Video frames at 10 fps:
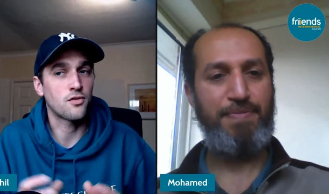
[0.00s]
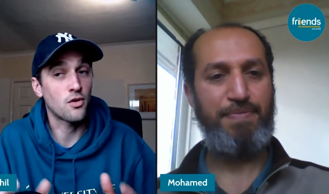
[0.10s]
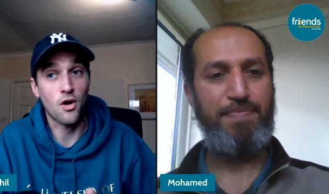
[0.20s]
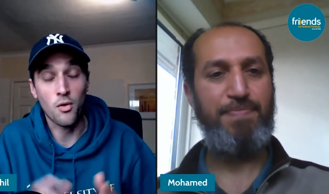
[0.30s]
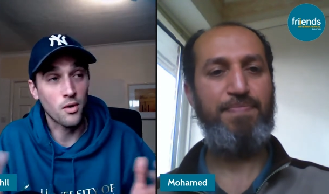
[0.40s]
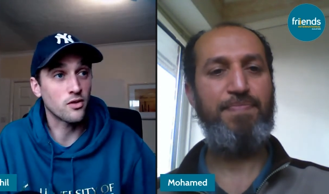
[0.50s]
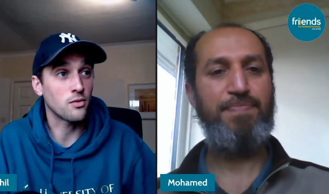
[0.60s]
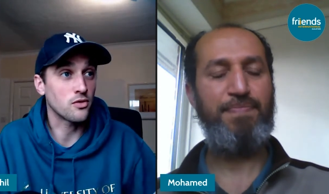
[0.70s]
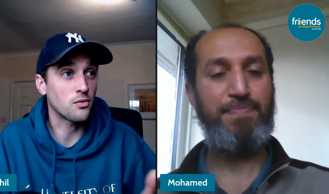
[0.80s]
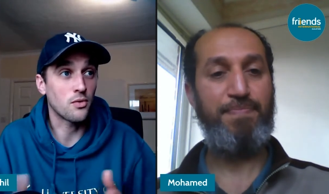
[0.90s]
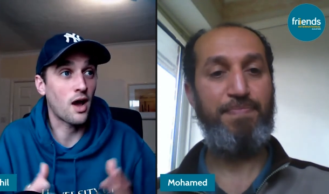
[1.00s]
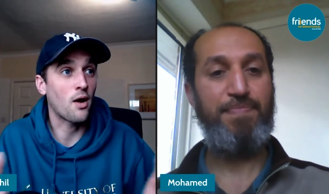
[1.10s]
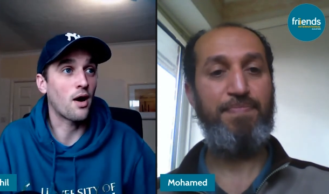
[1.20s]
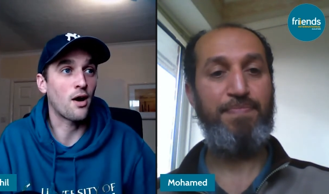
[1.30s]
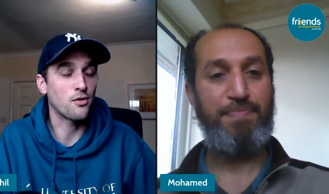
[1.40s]
Speaker 1: not where was
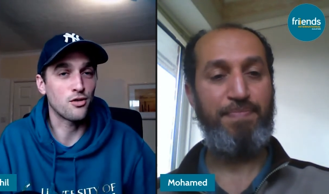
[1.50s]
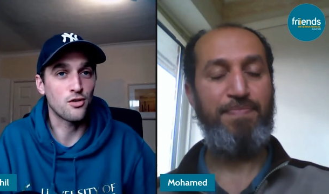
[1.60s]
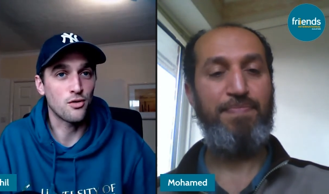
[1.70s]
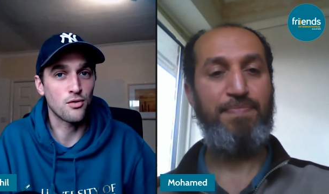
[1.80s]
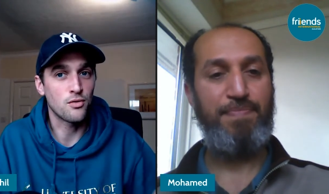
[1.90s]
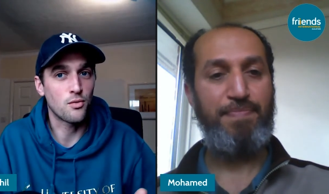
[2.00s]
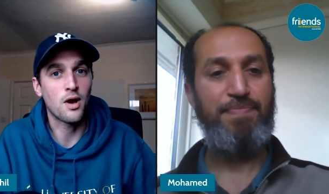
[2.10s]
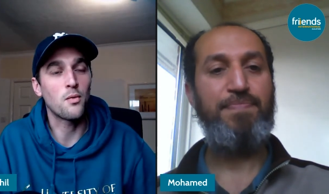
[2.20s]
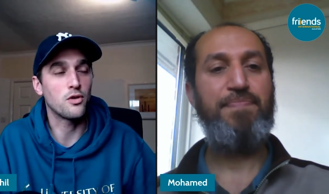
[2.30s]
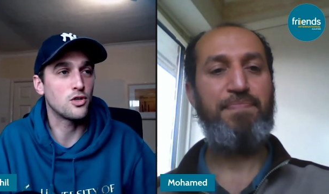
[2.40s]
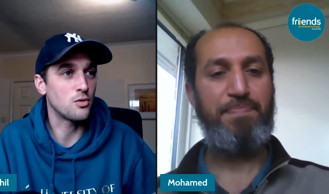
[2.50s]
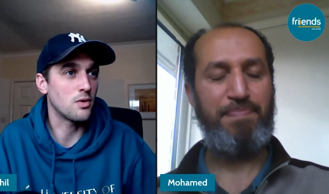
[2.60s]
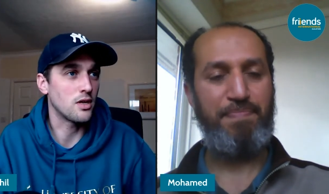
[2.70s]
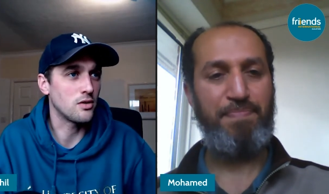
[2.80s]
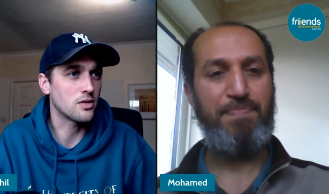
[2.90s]
how, how do you where would you
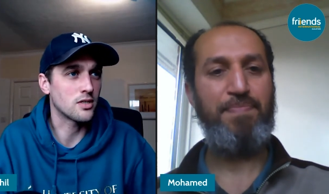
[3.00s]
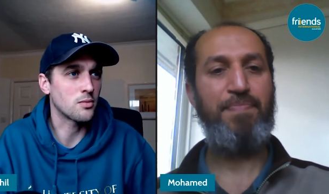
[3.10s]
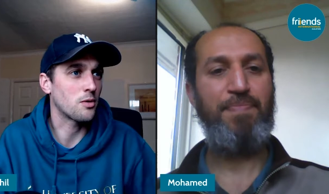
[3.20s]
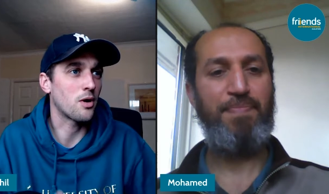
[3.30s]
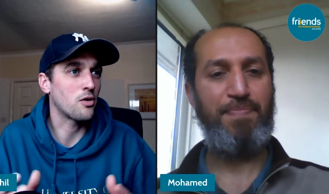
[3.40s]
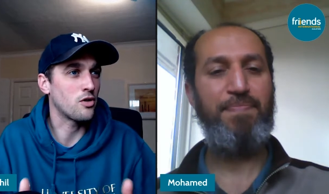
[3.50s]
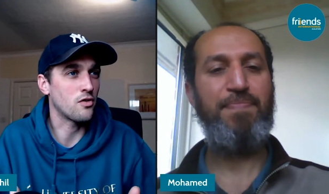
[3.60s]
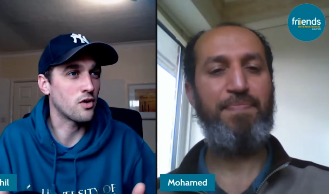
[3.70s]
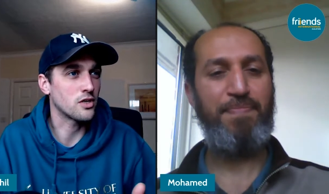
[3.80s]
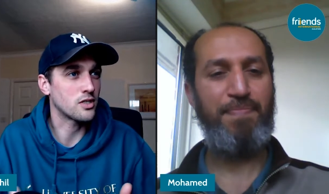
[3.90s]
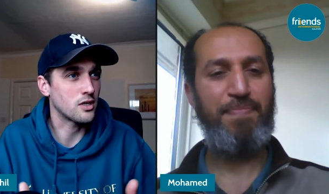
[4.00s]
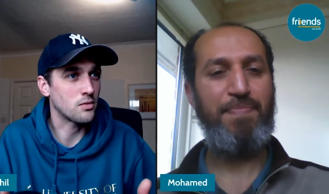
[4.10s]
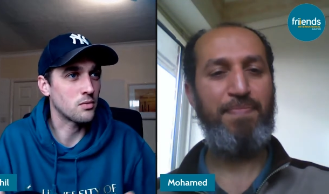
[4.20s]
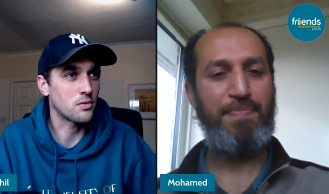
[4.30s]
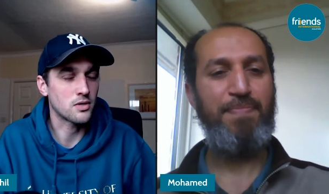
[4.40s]
meet you said something about
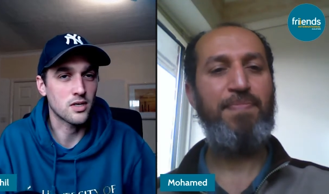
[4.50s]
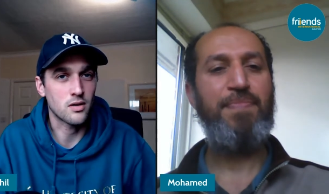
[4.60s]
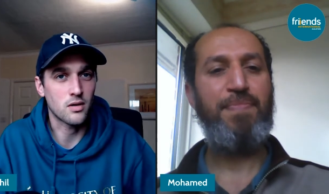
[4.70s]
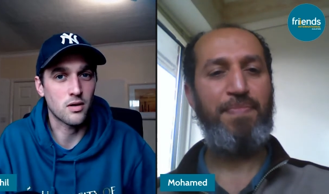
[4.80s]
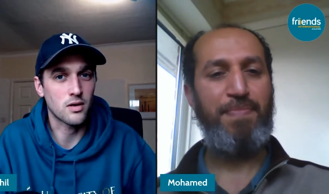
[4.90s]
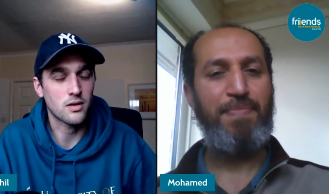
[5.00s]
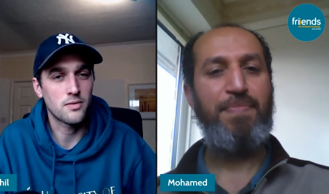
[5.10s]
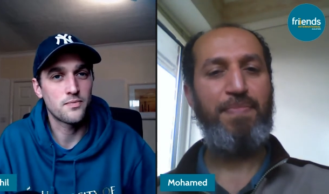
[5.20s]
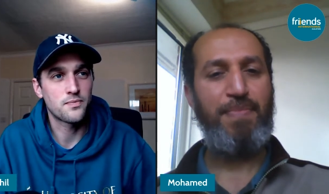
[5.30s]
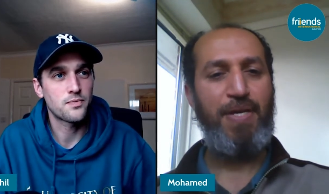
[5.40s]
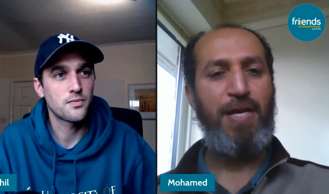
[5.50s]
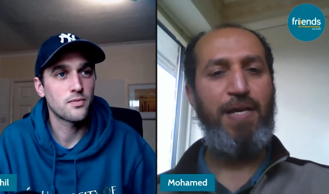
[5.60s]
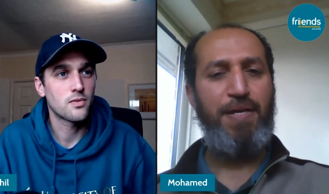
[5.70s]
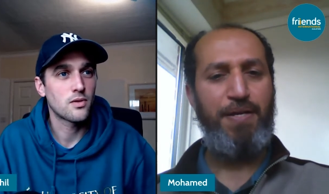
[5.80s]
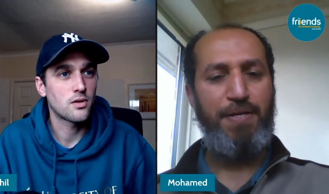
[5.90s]
university what does that look like
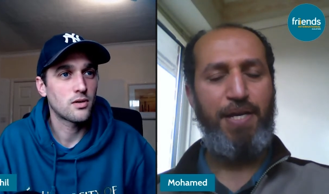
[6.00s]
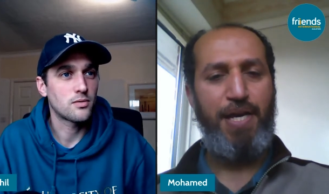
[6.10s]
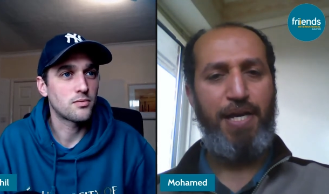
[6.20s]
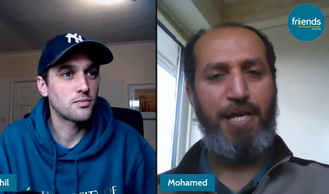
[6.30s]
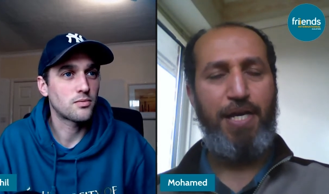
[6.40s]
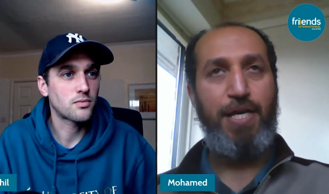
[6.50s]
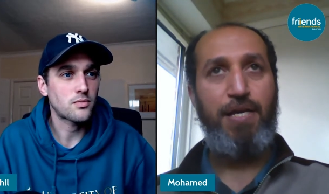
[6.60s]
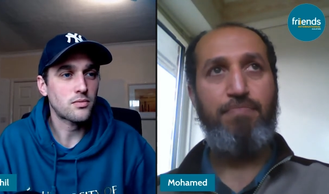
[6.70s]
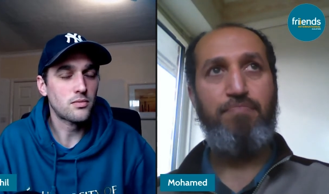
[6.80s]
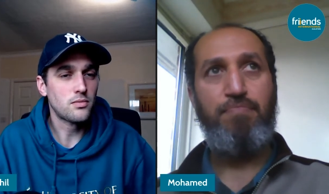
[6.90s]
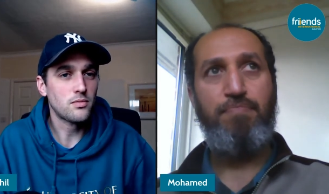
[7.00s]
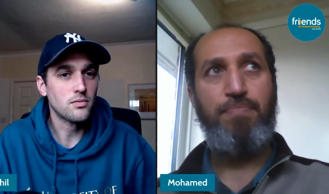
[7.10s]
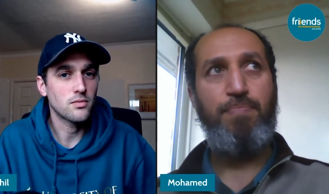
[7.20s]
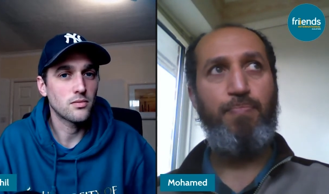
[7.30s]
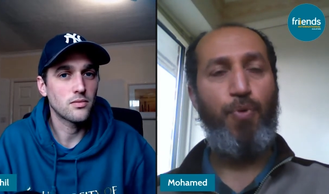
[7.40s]
Speaker 2: yeah it,
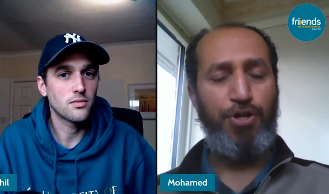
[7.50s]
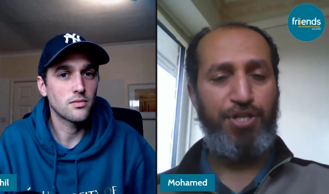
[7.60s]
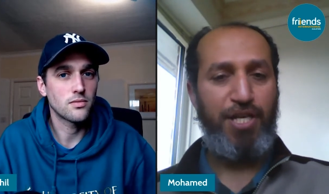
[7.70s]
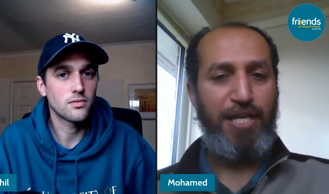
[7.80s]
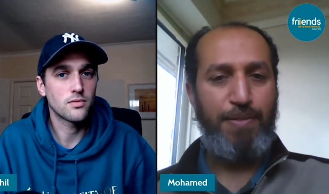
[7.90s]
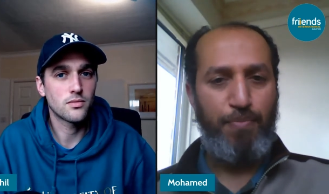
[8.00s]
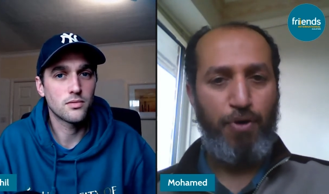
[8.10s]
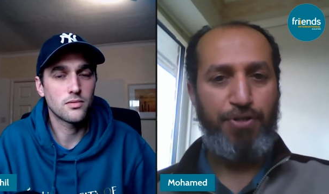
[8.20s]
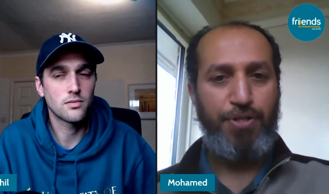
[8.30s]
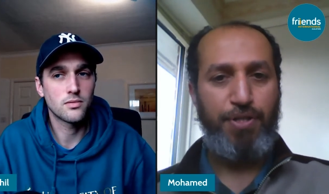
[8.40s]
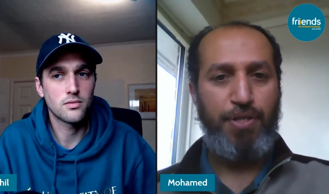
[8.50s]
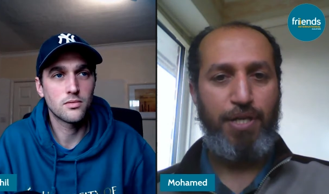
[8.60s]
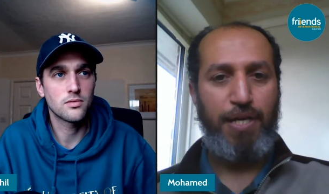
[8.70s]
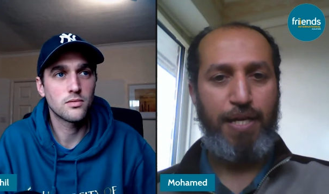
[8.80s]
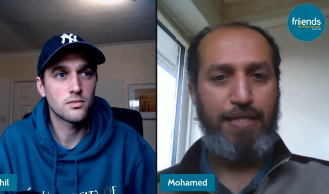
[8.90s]
mosque as a mosque,
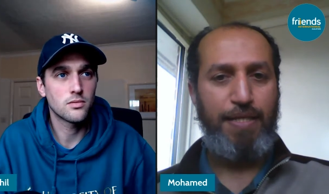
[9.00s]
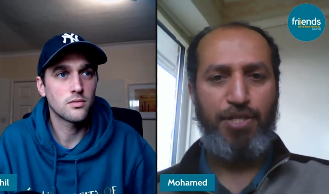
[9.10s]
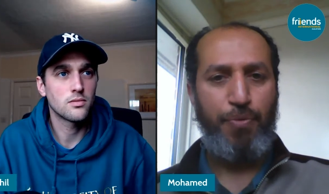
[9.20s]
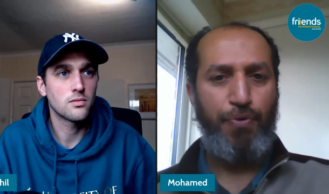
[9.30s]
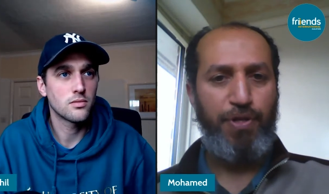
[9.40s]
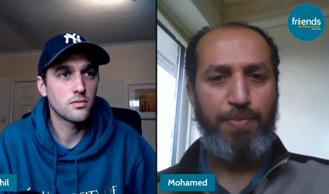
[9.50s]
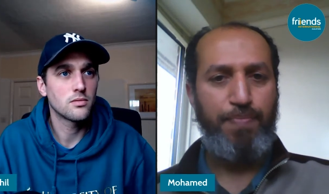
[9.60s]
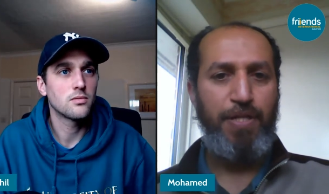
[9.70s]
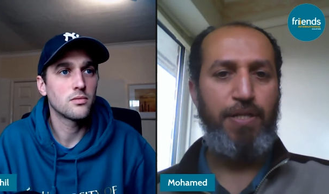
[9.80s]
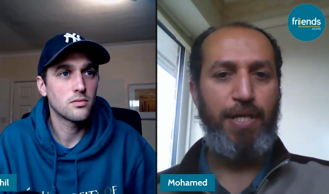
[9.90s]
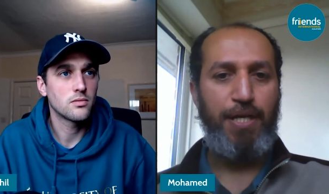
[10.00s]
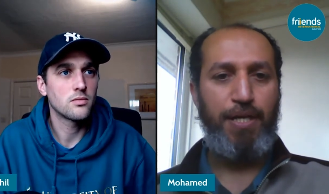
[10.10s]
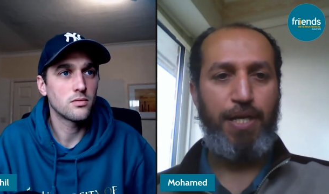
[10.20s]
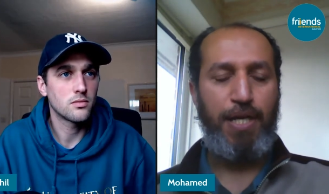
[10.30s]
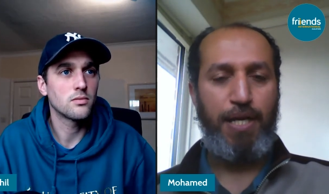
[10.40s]
uh, as a separate
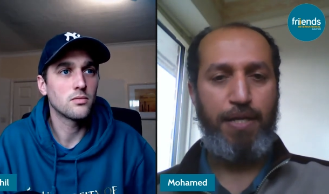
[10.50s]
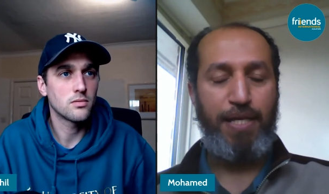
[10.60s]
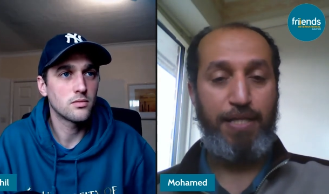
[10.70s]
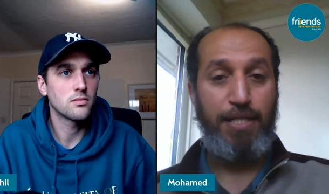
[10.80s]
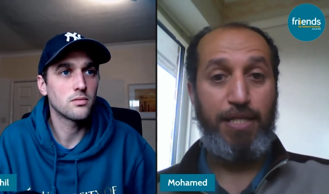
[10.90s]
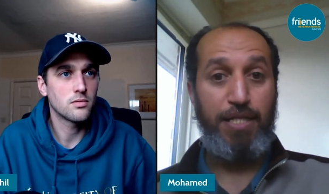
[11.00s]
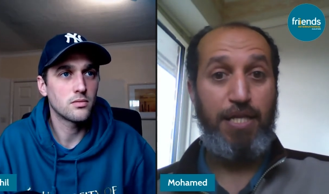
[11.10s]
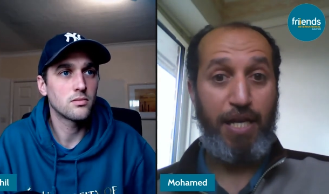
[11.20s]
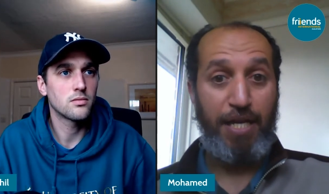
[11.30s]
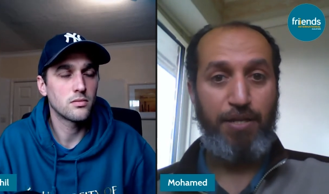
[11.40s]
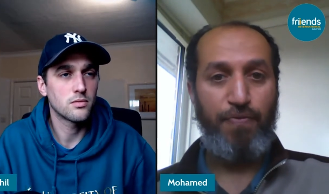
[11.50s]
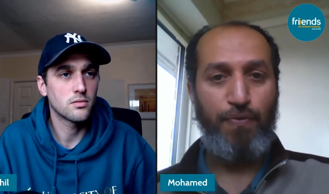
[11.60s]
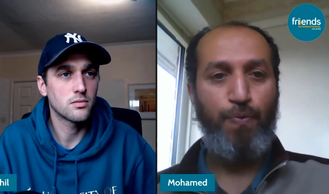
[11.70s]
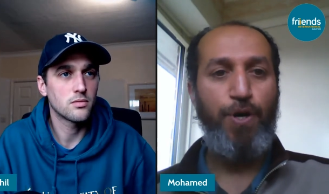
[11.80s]
building uh, that is dedicated for